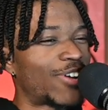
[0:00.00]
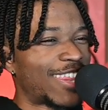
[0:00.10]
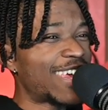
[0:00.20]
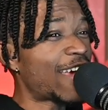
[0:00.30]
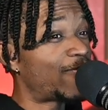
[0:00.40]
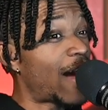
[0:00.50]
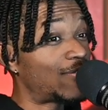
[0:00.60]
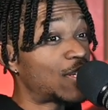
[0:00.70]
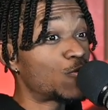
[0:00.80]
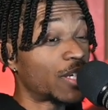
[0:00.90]
I think he had five
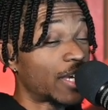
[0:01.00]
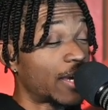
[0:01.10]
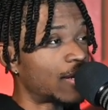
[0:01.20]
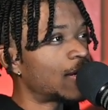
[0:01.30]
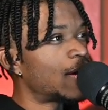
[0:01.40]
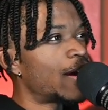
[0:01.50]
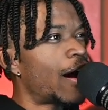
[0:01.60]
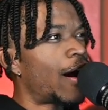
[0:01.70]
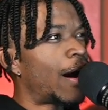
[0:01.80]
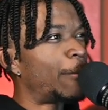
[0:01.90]
steals again.
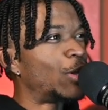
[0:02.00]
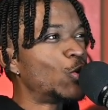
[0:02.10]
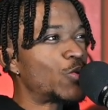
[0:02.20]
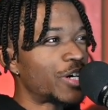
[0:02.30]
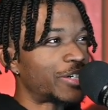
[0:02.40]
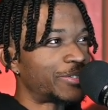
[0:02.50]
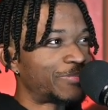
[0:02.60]
Um, but Luka,